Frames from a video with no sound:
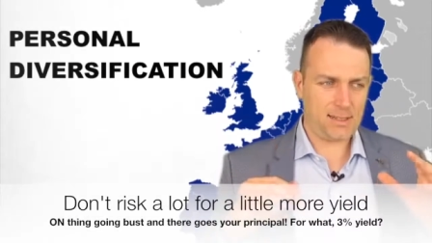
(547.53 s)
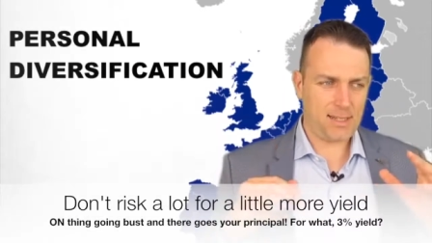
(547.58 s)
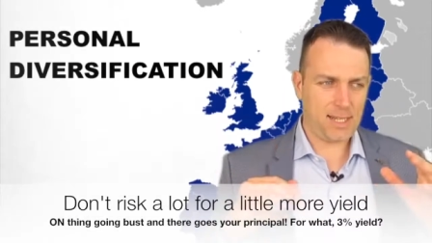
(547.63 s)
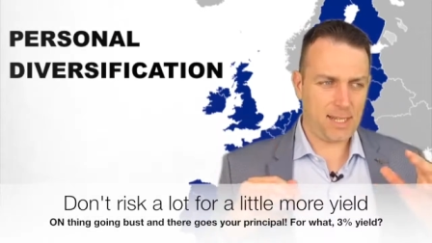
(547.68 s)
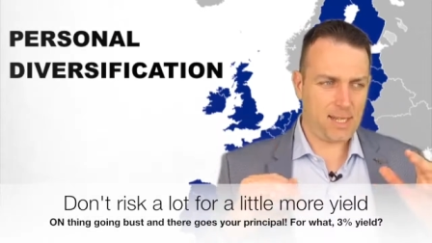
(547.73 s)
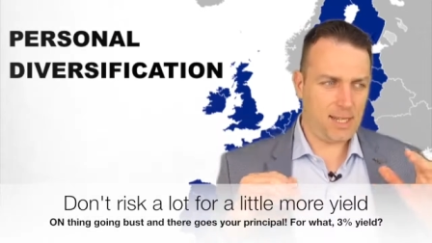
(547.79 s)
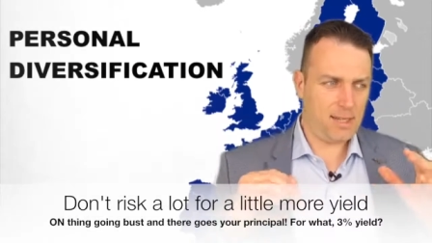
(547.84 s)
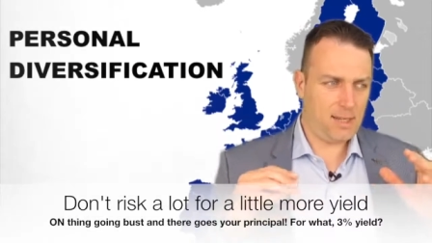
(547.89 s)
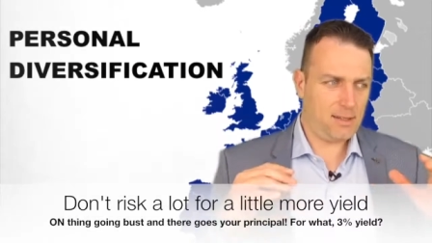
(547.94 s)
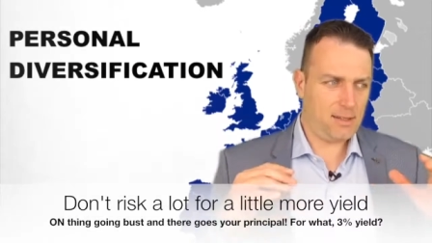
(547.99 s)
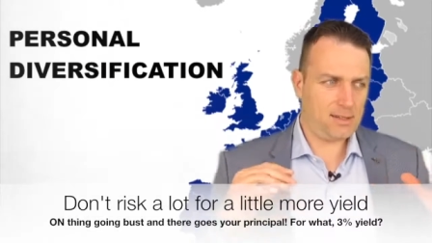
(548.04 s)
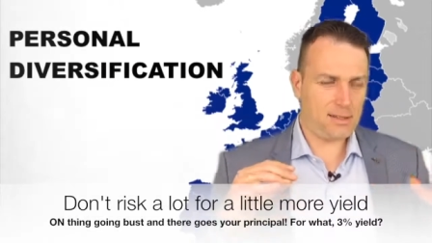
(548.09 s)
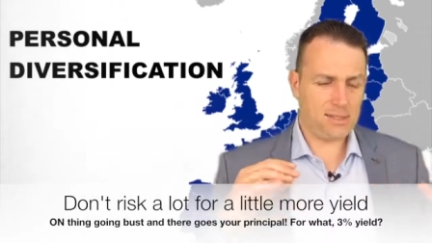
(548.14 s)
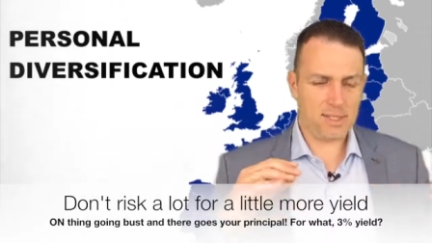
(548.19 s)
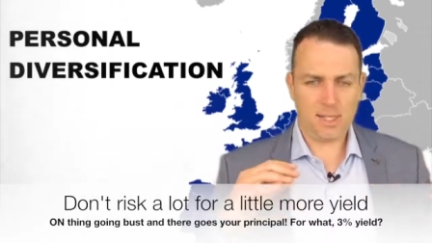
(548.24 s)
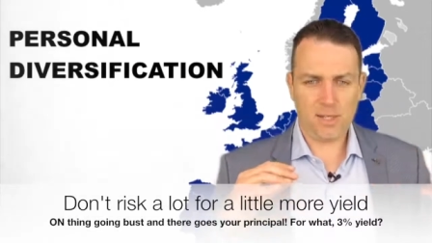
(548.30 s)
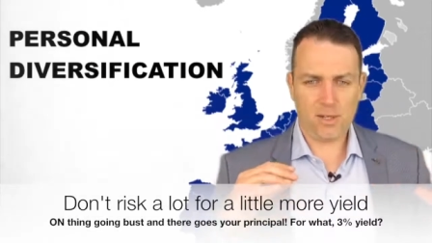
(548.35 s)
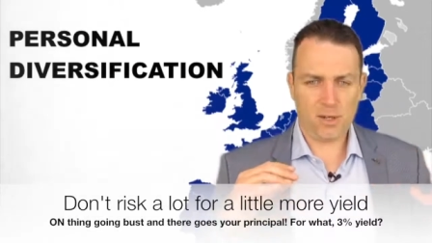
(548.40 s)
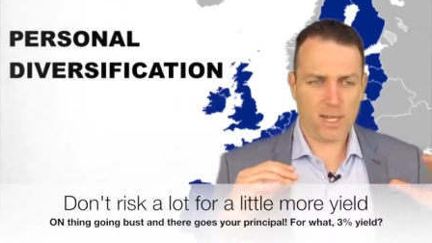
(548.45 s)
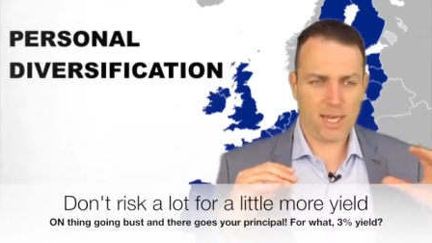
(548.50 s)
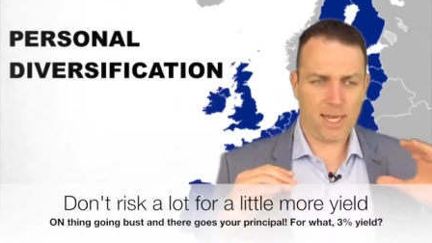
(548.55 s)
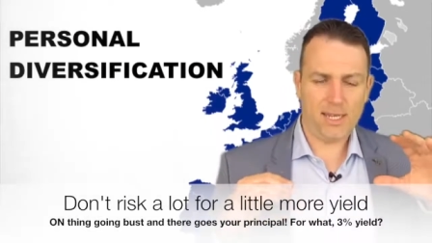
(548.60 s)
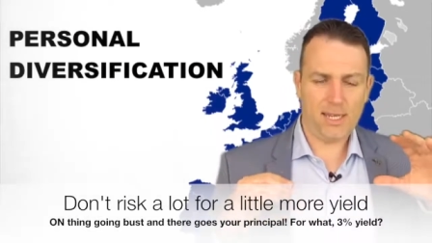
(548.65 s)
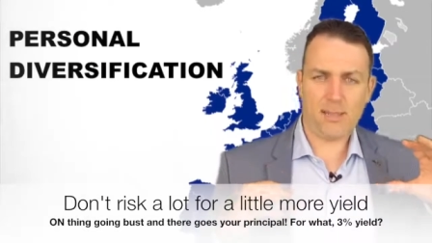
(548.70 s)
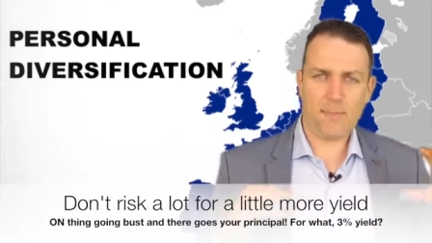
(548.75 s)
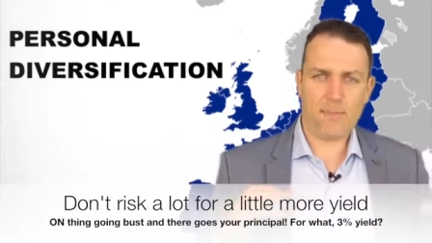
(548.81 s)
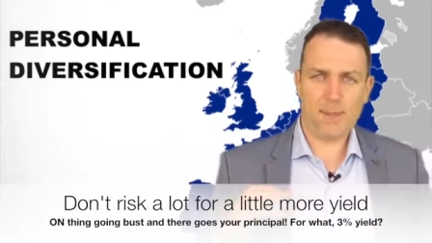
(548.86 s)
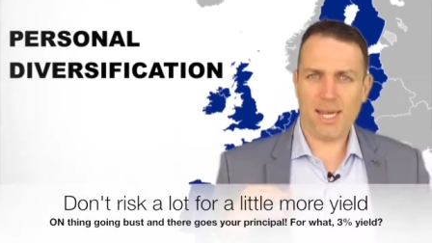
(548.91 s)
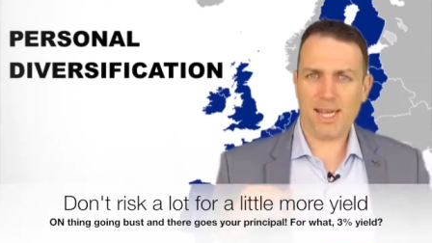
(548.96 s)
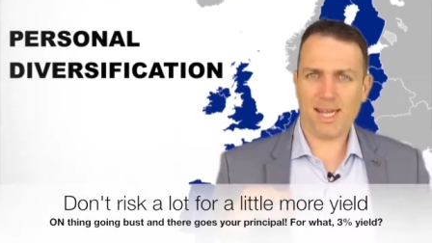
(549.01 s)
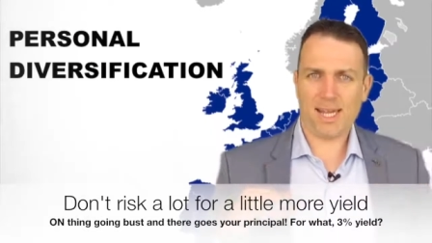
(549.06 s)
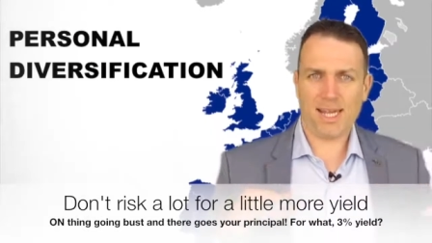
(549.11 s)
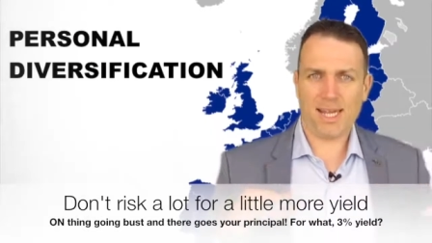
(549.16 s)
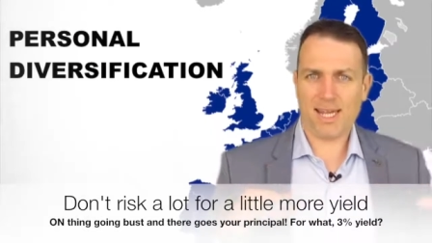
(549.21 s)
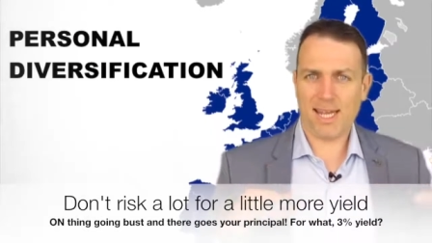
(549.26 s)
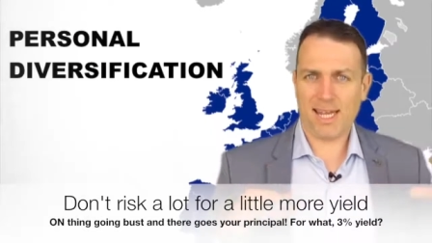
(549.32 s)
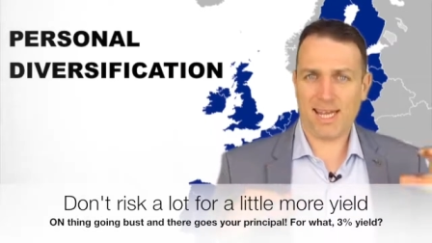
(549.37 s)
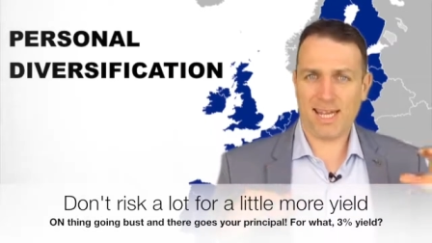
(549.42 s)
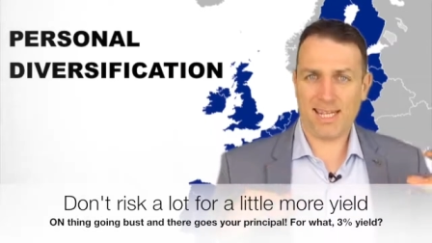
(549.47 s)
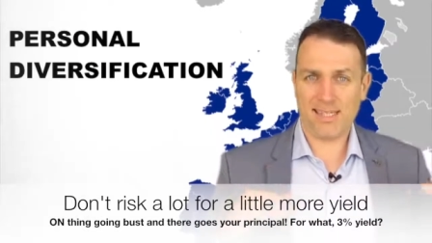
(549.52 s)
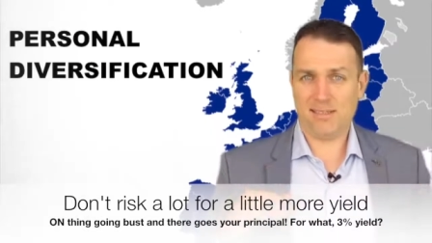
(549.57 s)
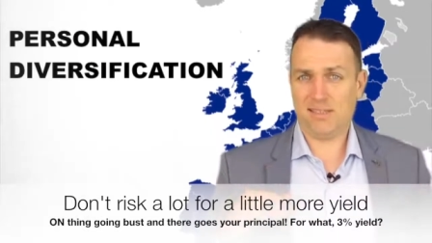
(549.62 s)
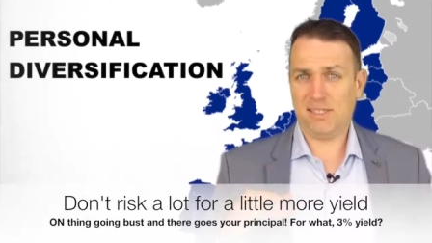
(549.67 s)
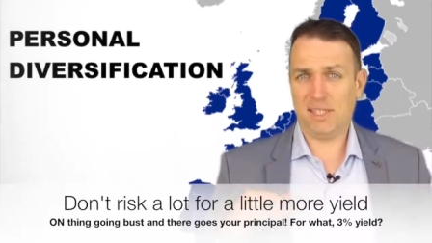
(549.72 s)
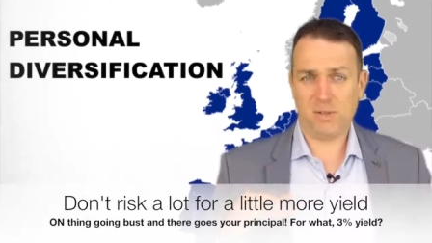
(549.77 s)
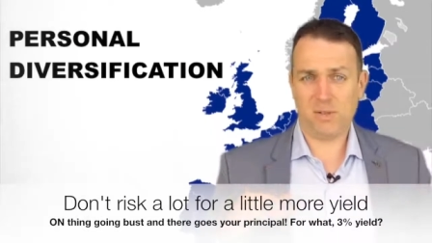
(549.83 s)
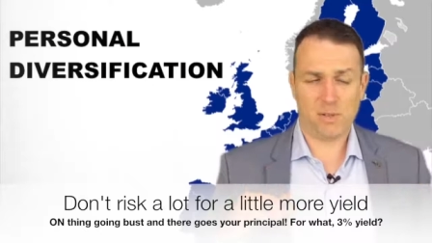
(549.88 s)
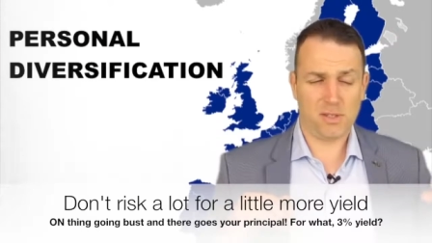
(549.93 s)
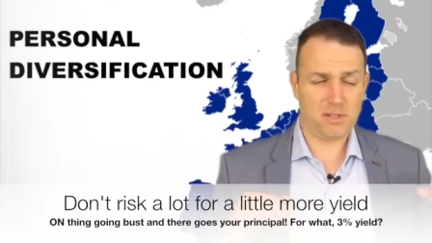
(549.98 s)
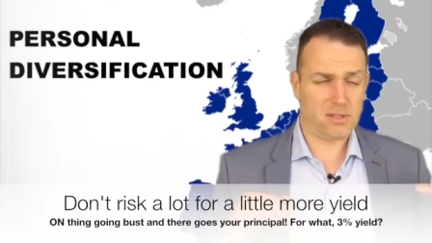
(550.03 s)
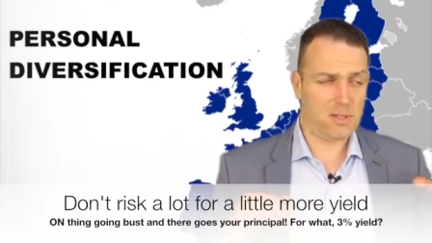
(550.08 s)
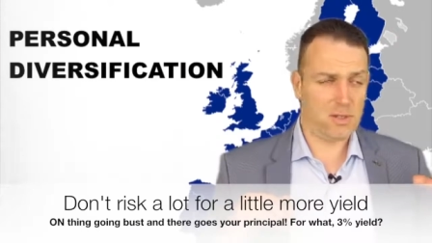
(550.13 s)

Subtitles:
they see, okay, in the bank I can get 0,